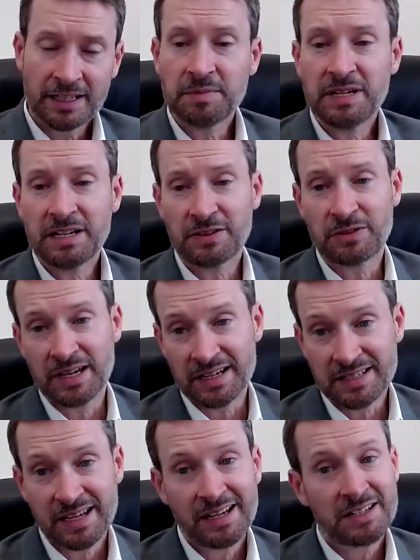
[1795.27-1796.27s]
like many
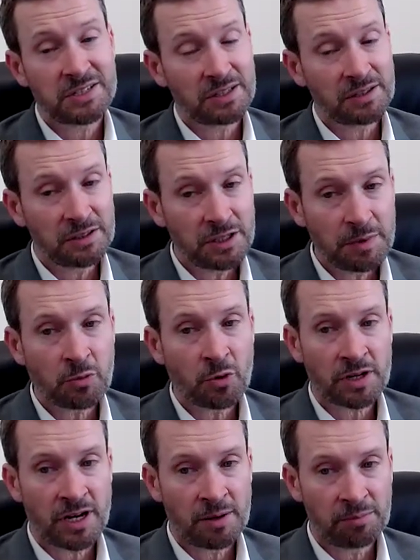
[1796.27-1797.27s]
things, just a little
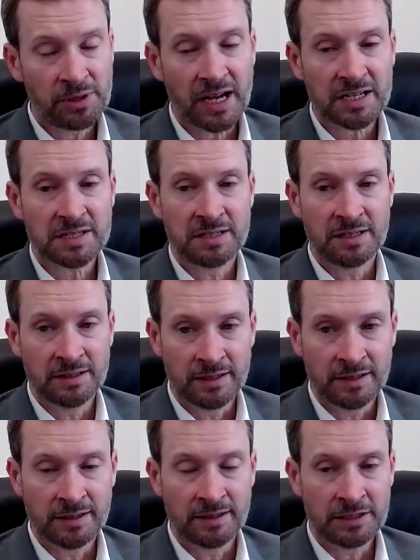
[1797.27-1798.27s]
bit more complex
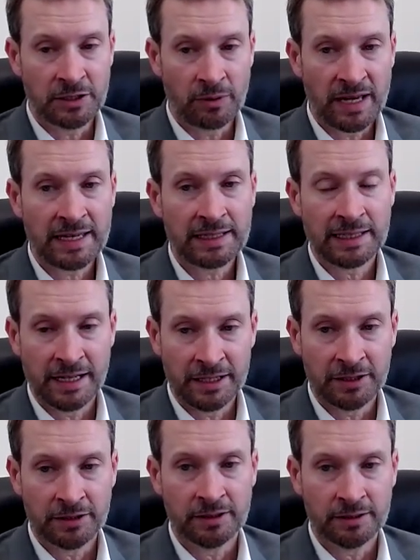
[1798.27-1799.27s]
than a
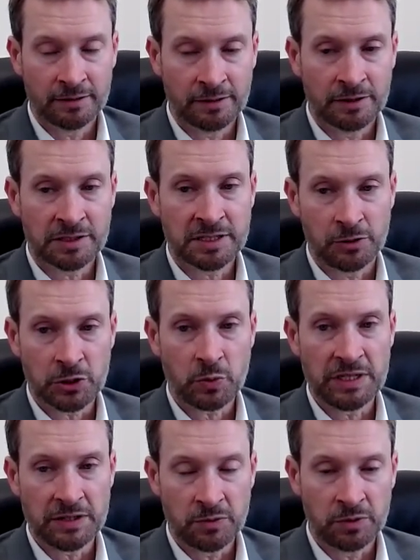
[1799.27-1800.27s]
headline or a
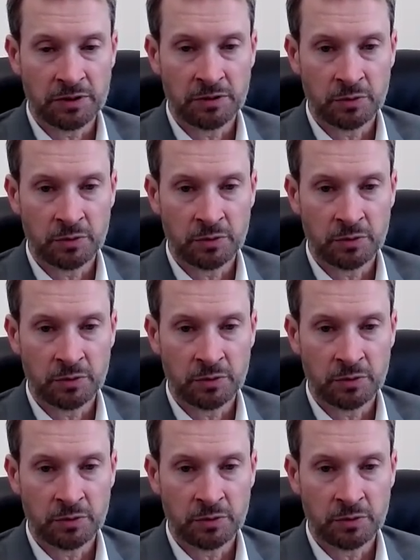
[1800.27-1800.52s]
single tweet